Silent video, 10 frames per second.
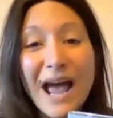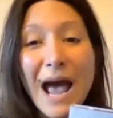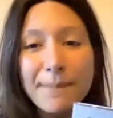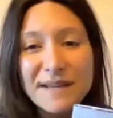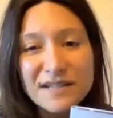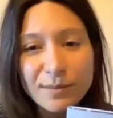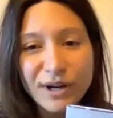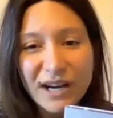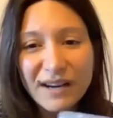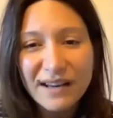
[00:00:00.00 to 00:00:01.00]
happy to
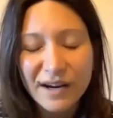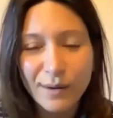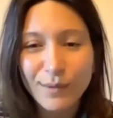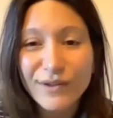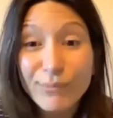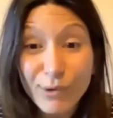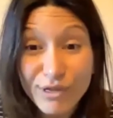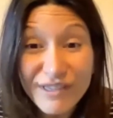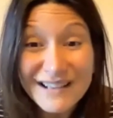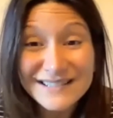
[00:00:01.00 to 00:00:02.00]
put in here were
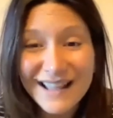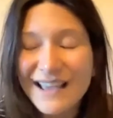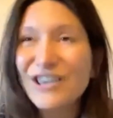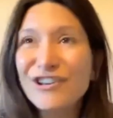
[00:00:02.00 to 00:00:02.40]
things like